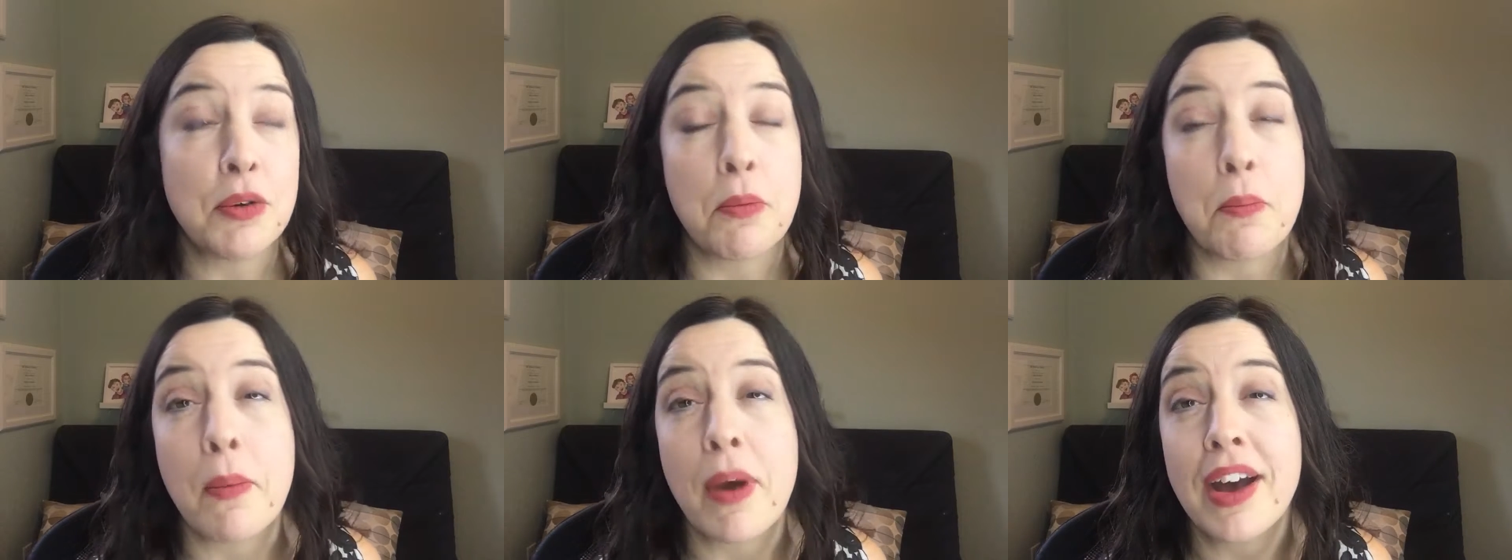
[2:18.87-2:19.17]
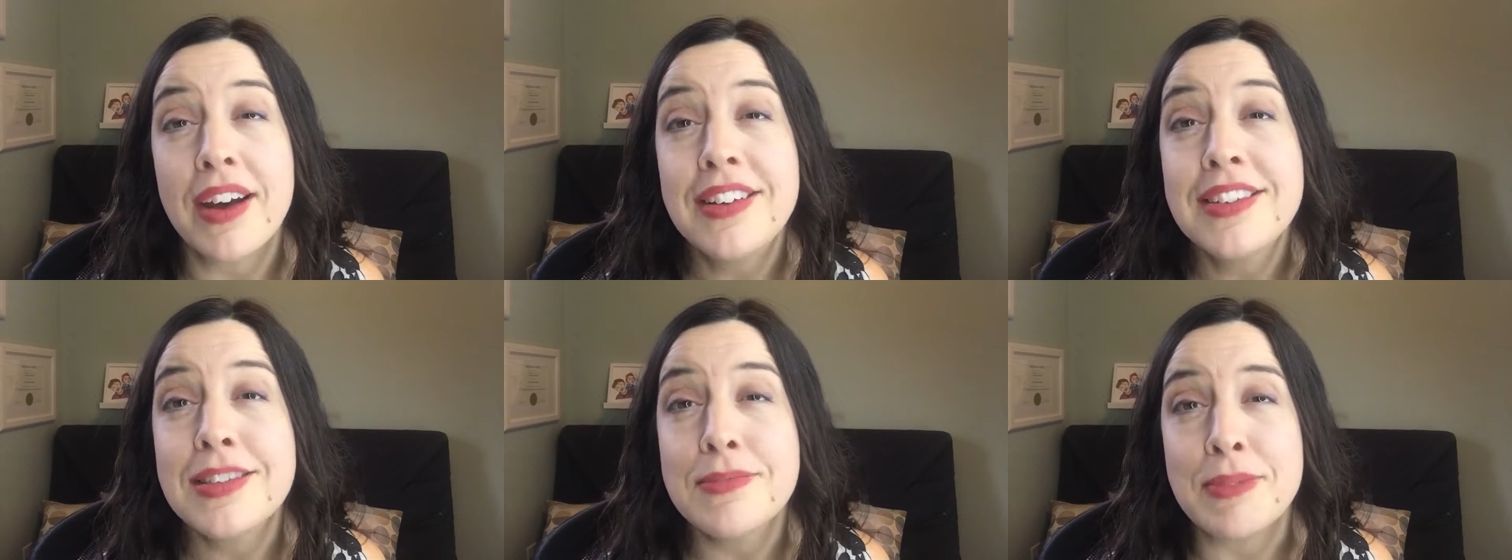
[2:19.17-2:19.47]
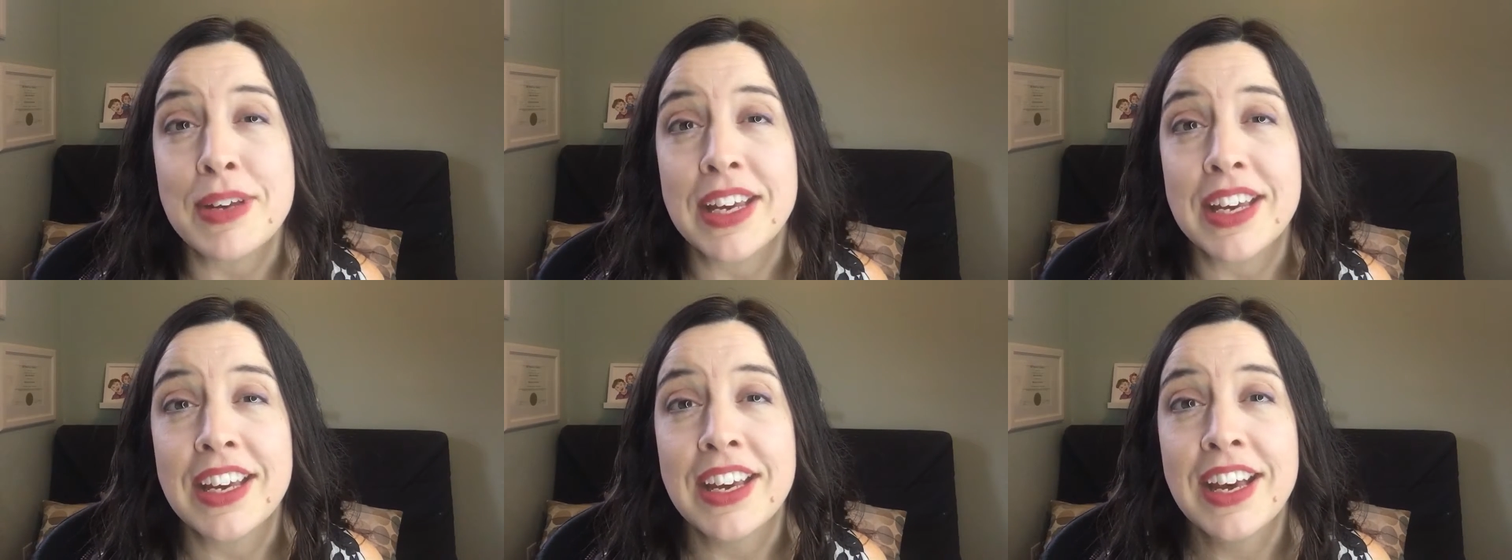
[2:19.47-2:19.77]
reminds
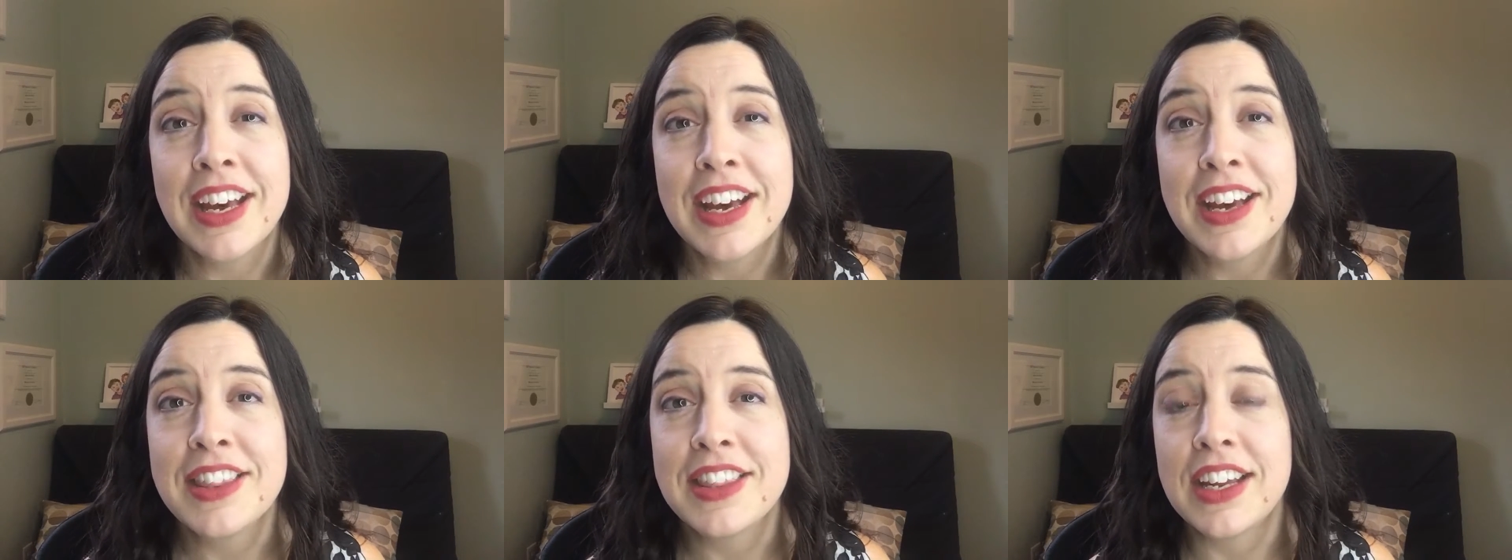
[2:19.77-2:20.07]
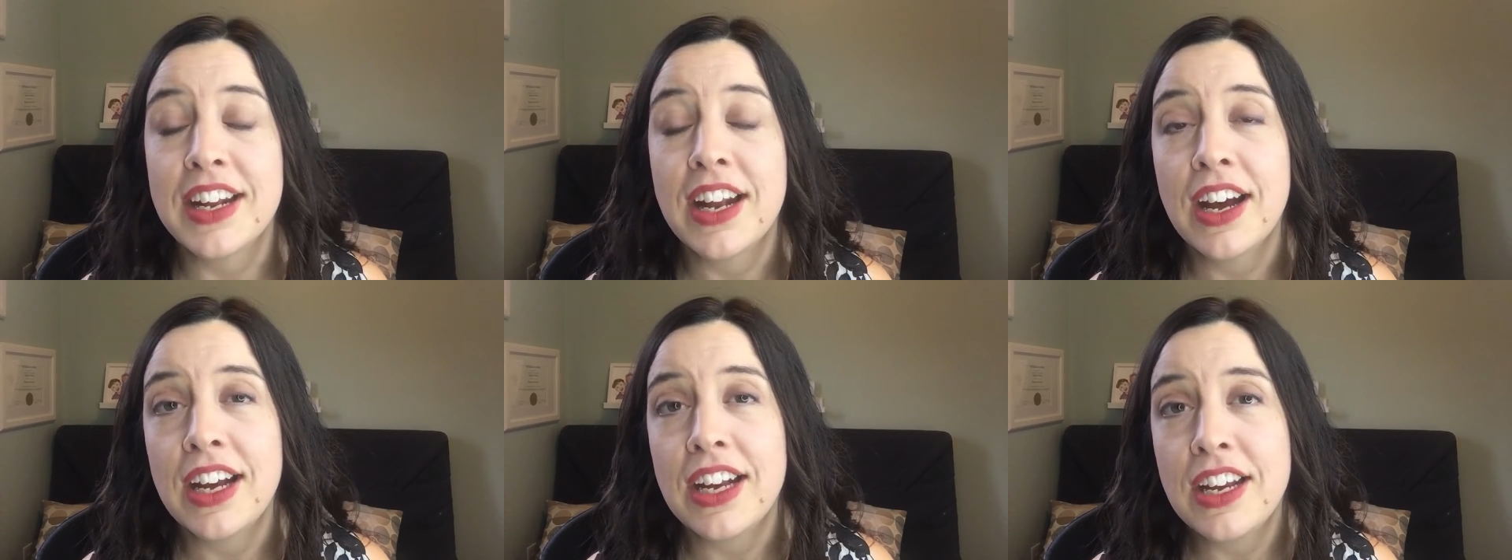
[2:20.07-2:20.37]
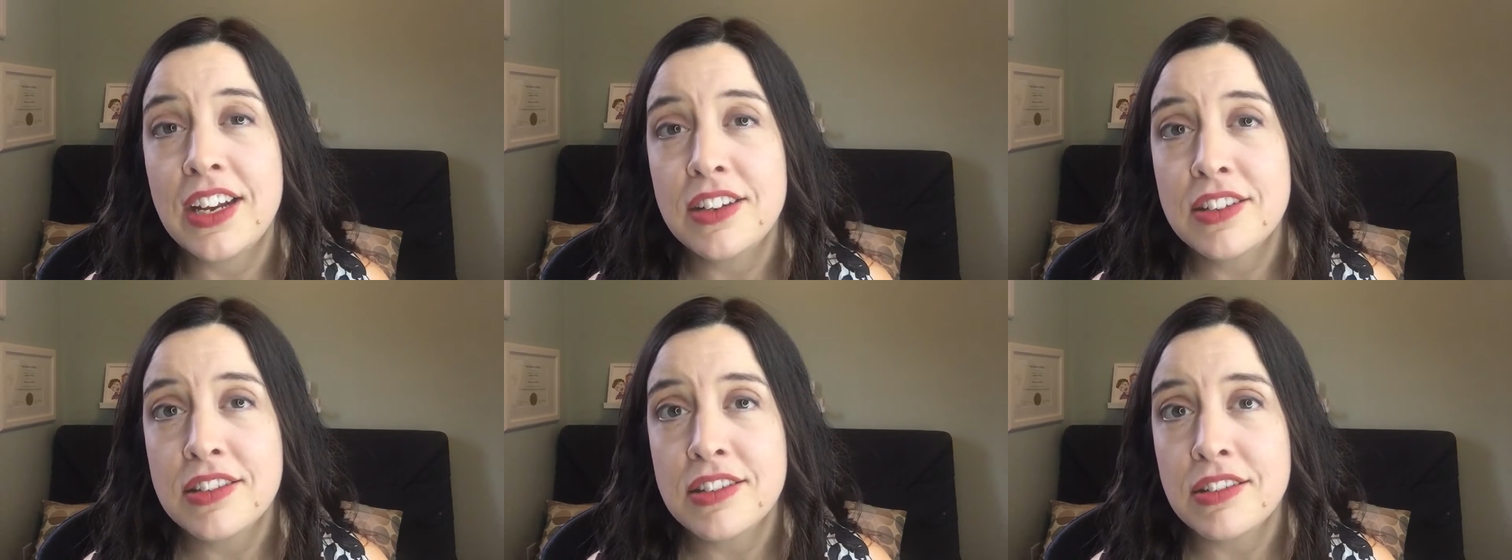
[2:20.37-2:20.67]
me that I
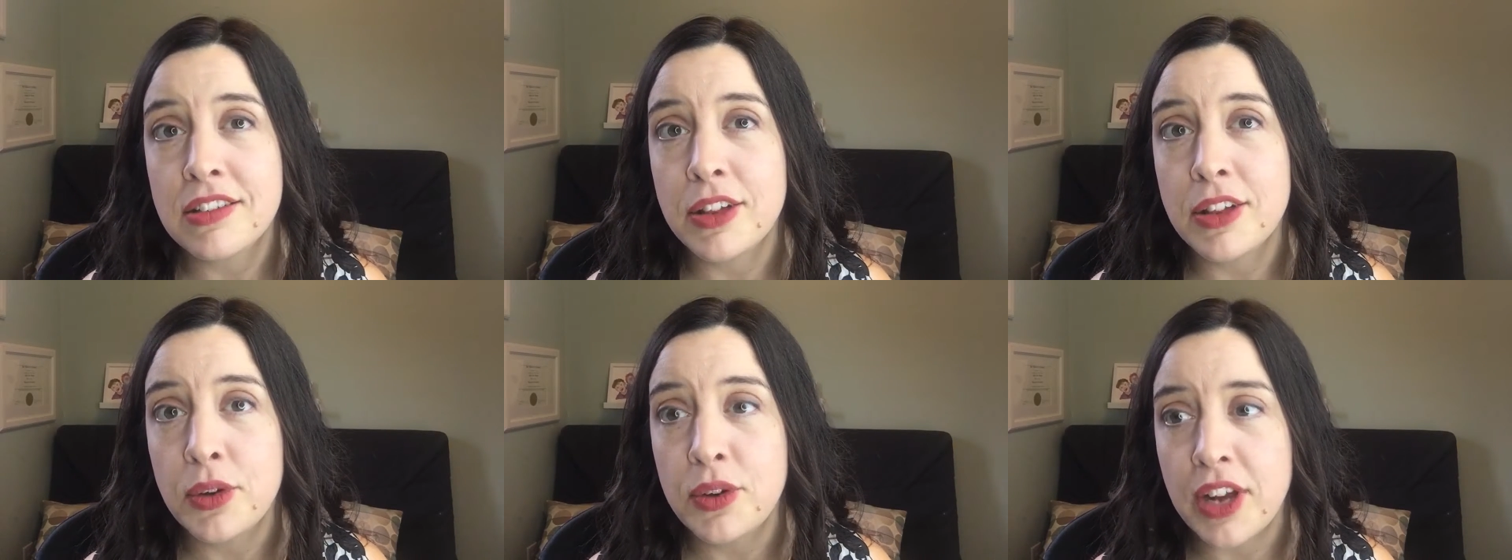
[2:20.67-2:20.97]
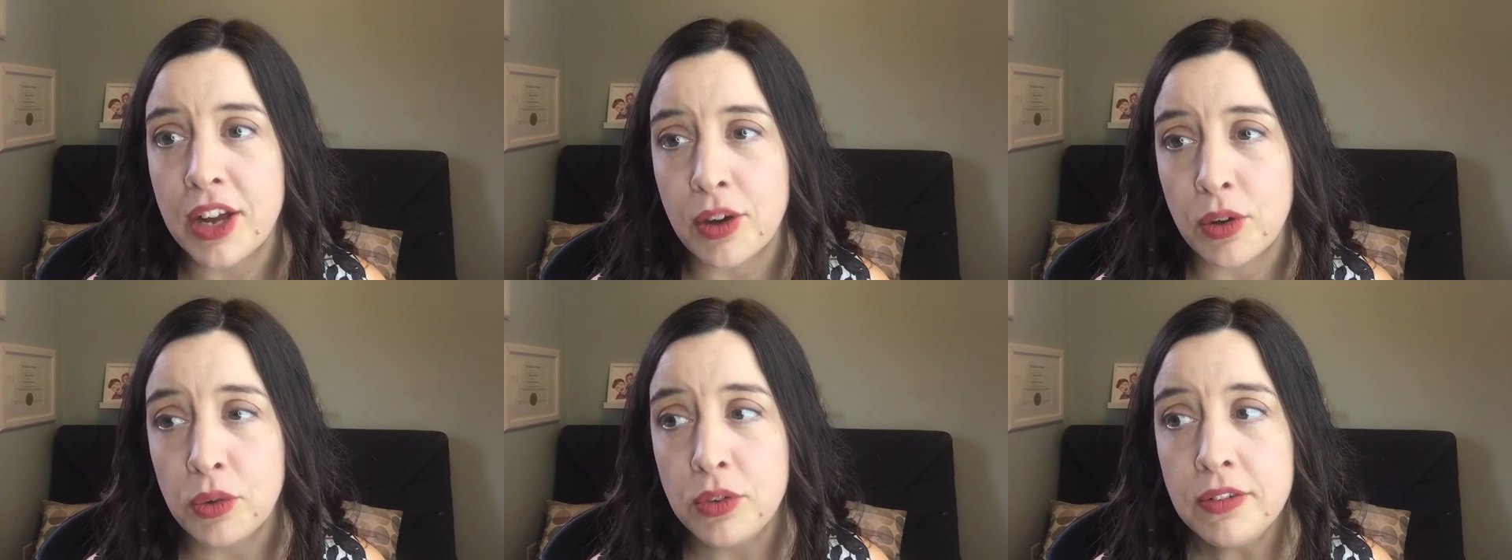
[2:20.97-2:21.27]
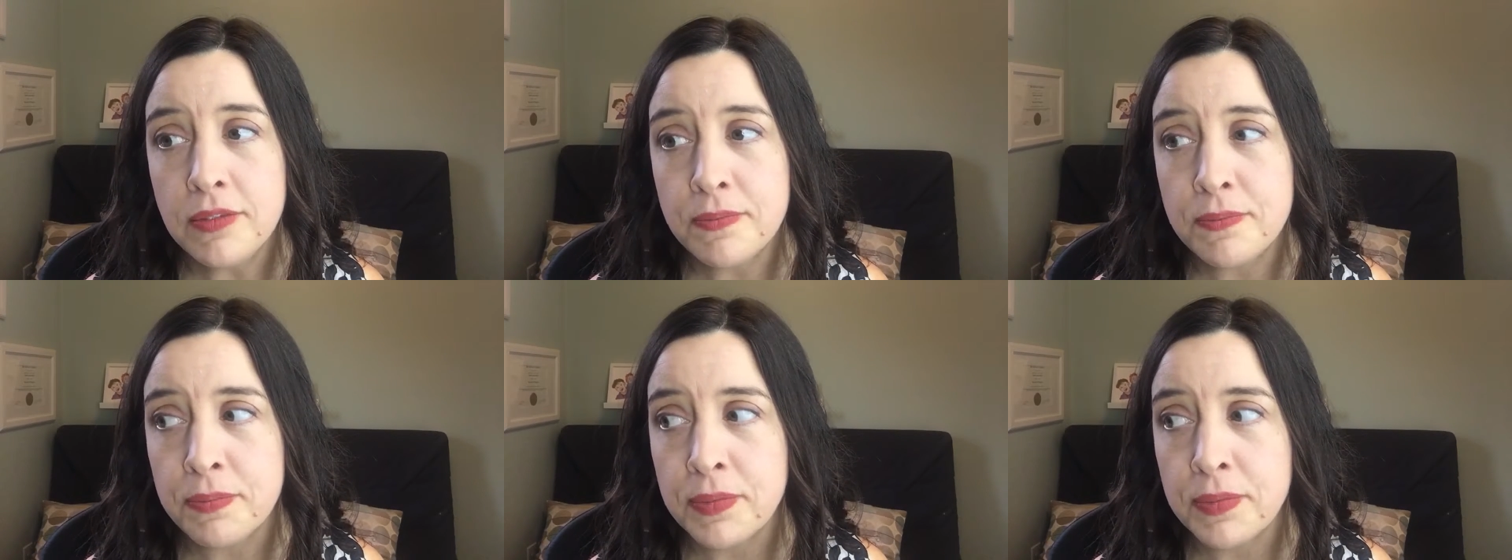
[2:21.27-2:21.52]
need to slow down